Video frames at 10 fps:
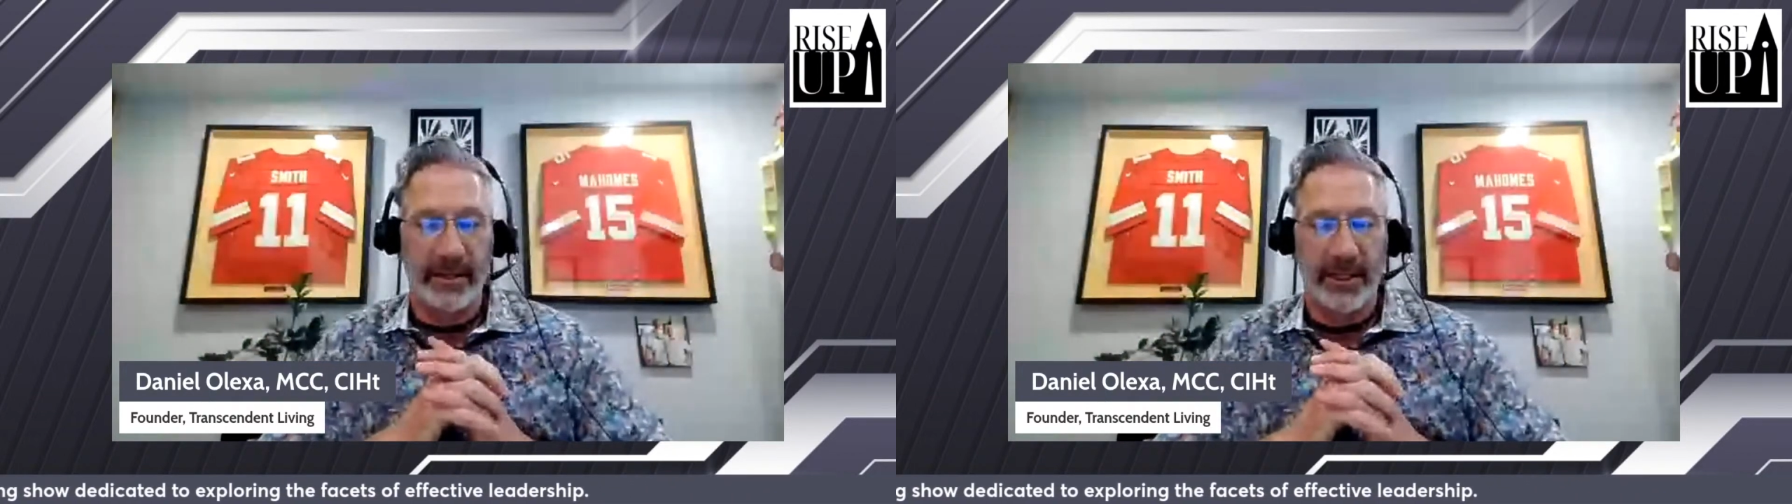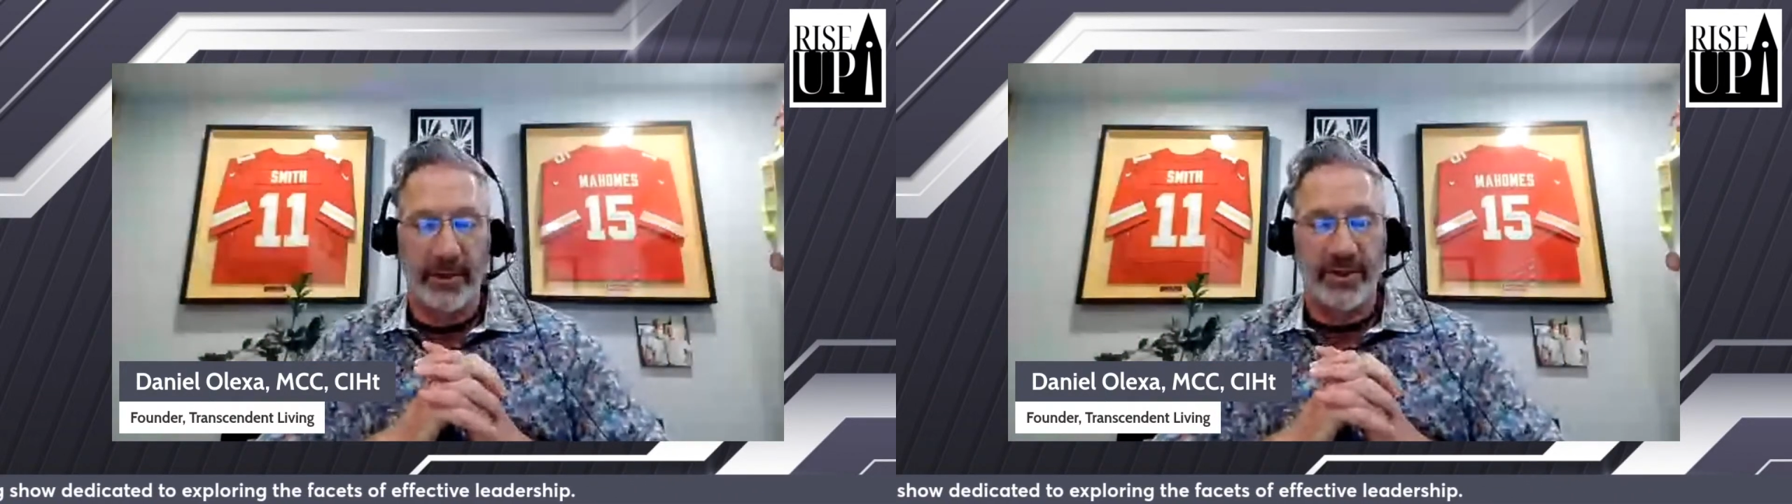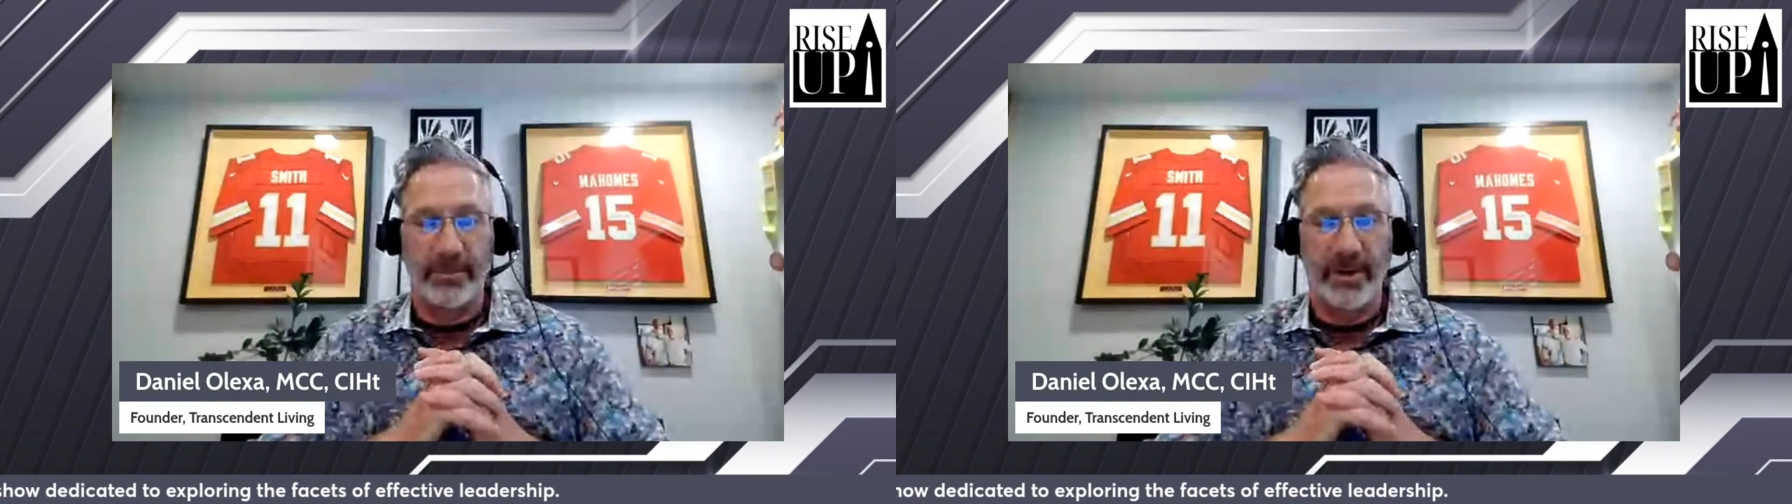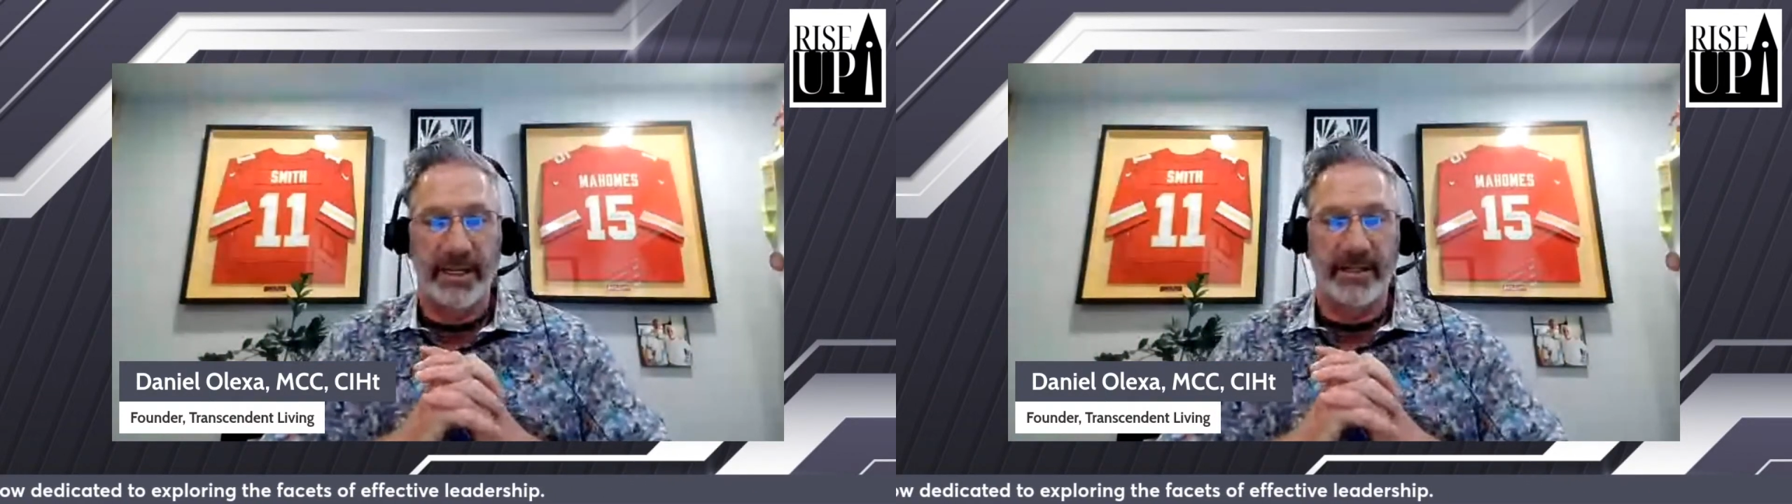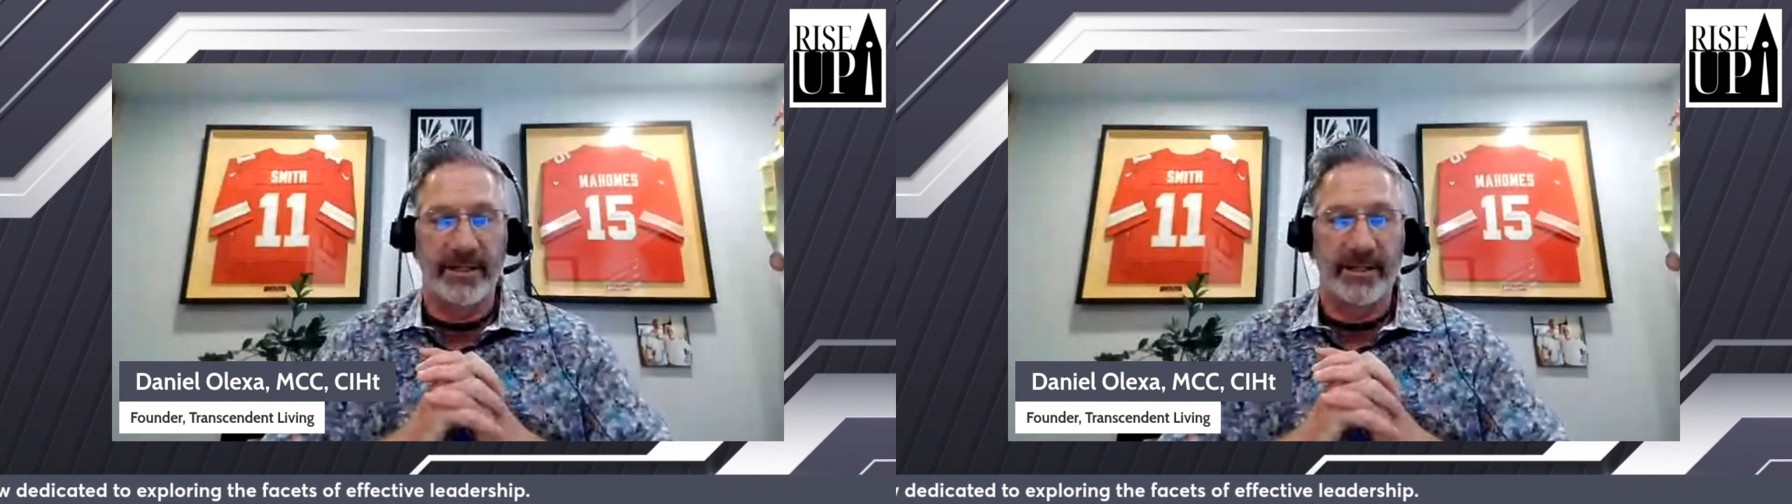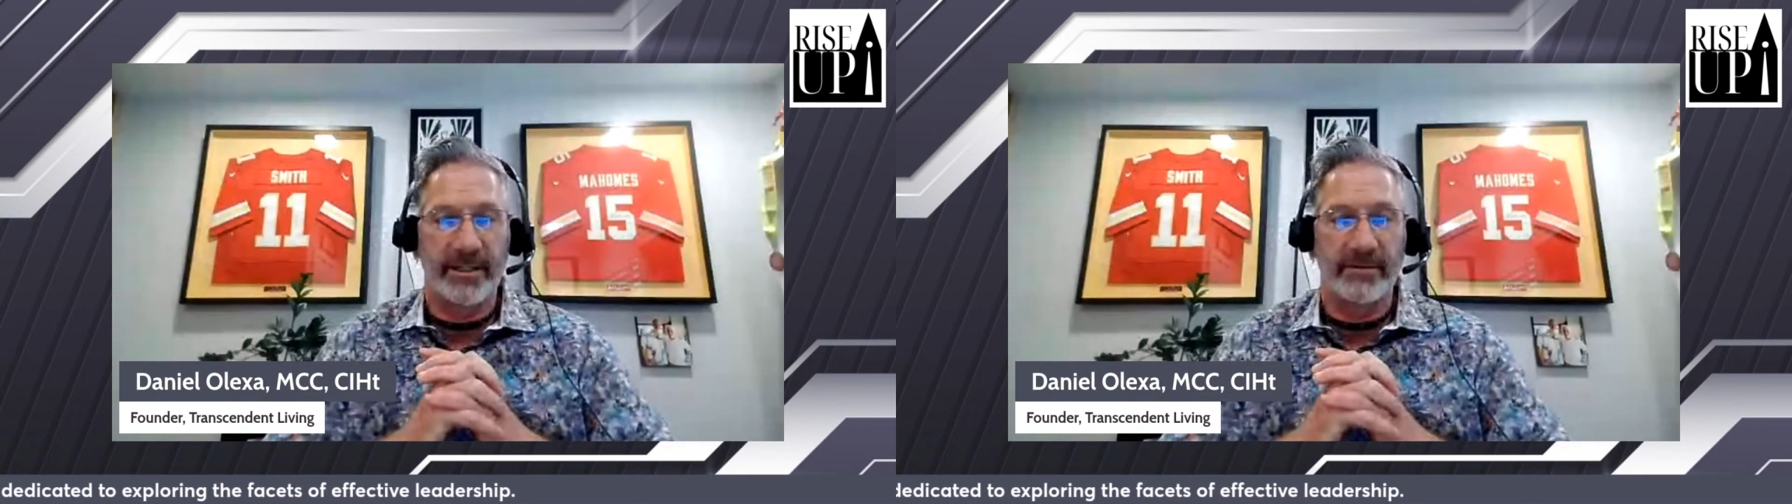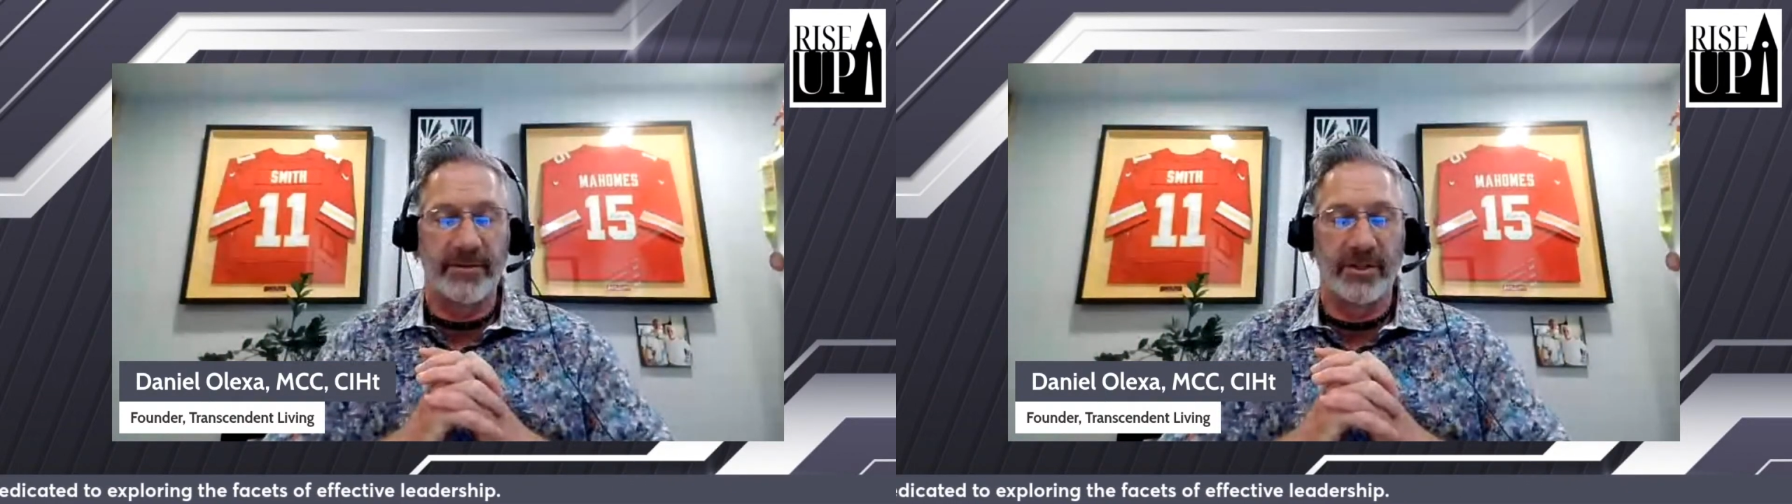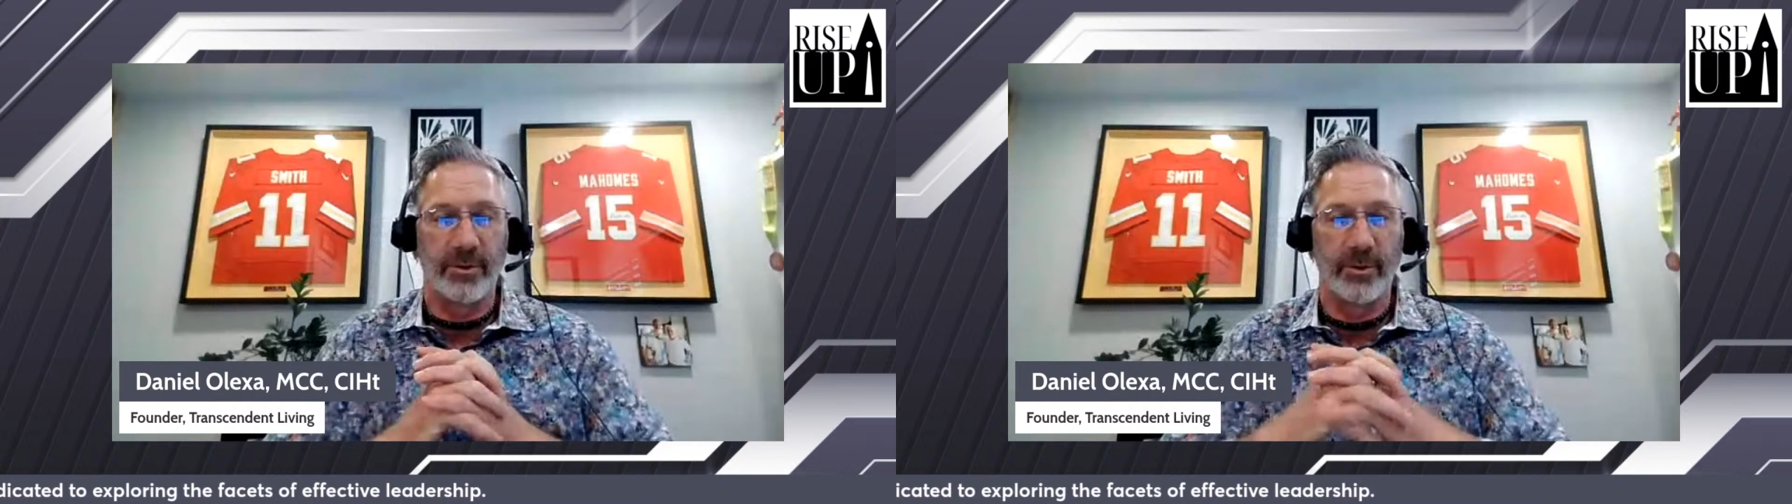the Leadership Practices
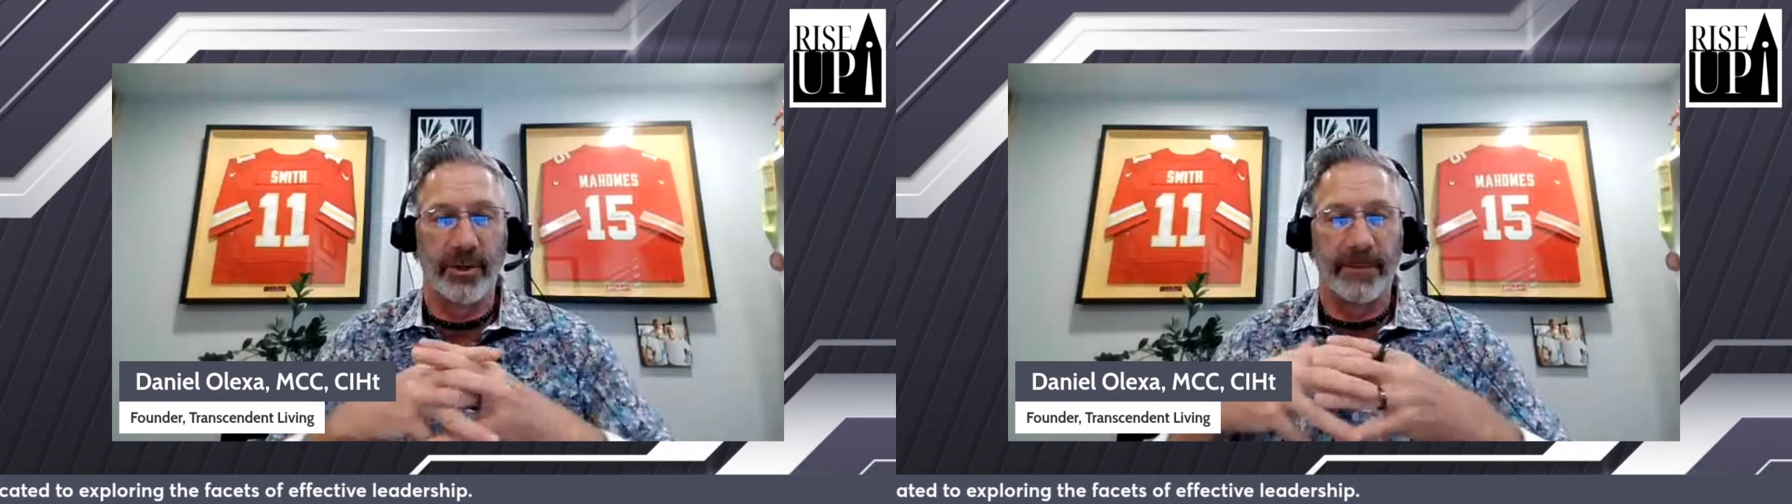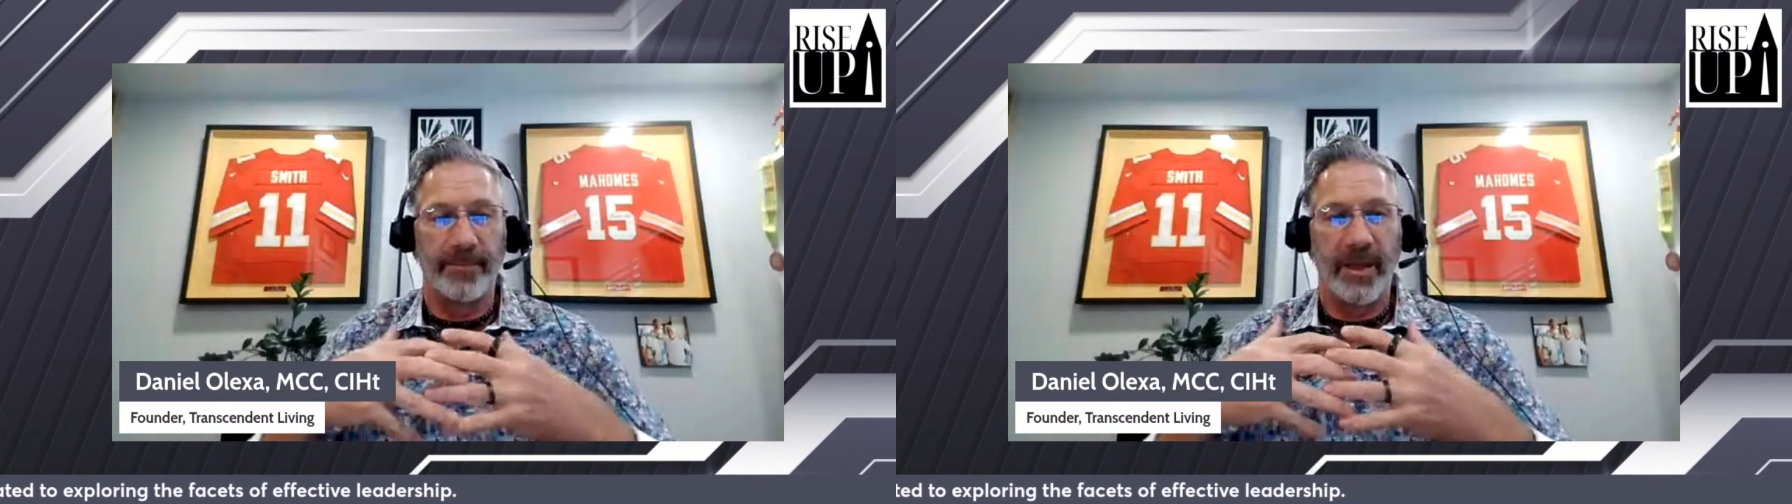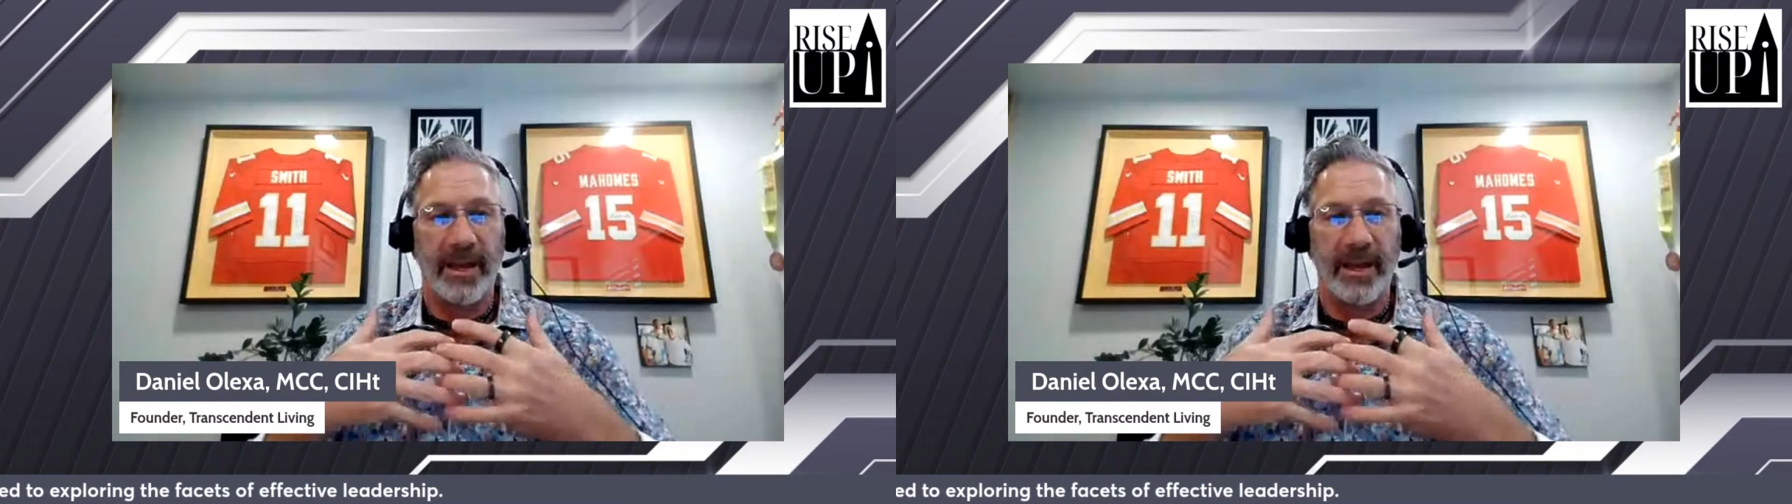Inventory,